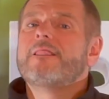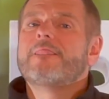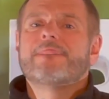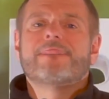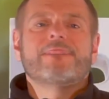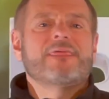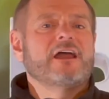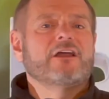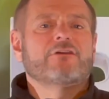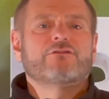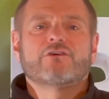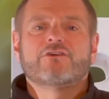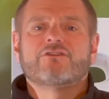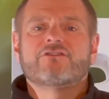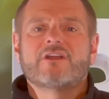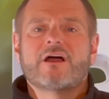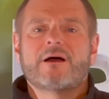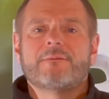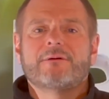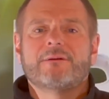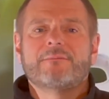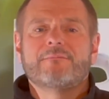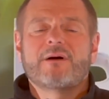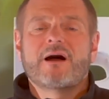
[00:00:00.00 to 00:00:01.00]
Thanks for
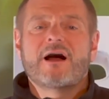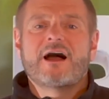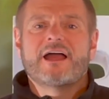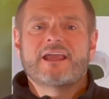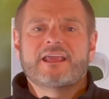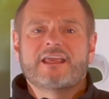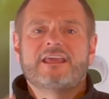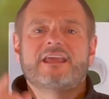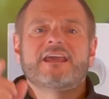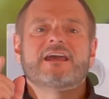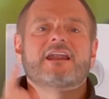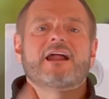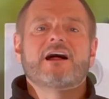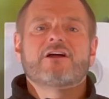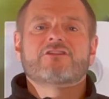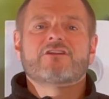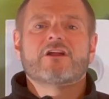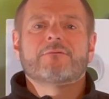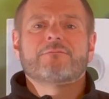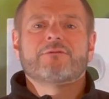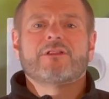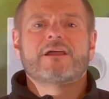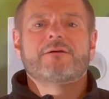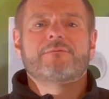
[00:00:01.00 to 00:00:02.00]
stopping by. Get out there
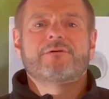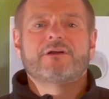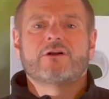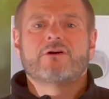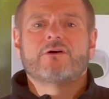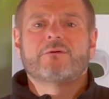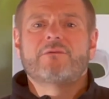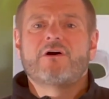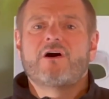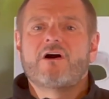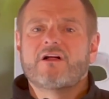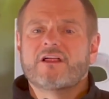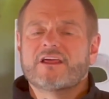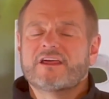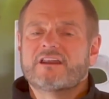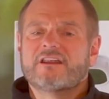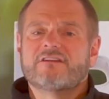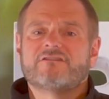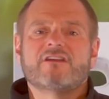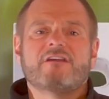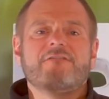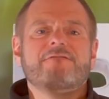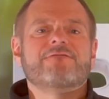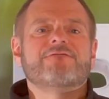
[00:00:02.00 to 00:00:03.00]
and play pickleball. It
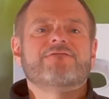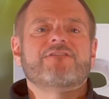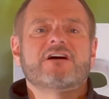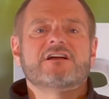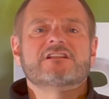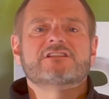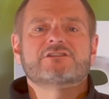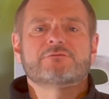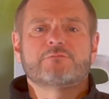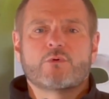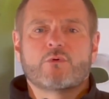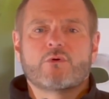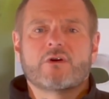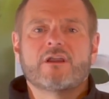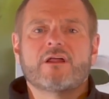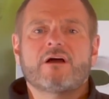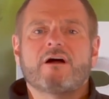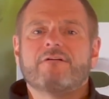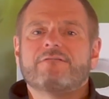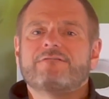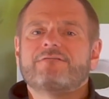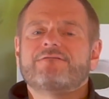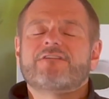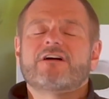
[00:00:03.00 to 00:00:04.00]
is a fun sport,
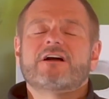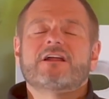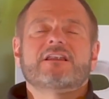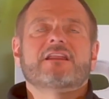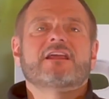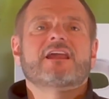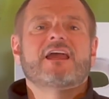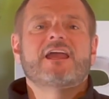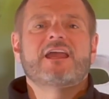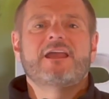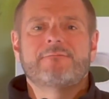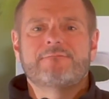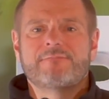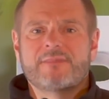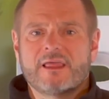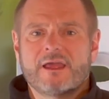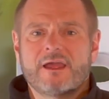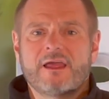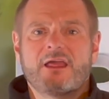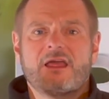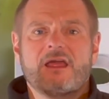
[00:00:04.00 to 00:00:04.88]
a fun game.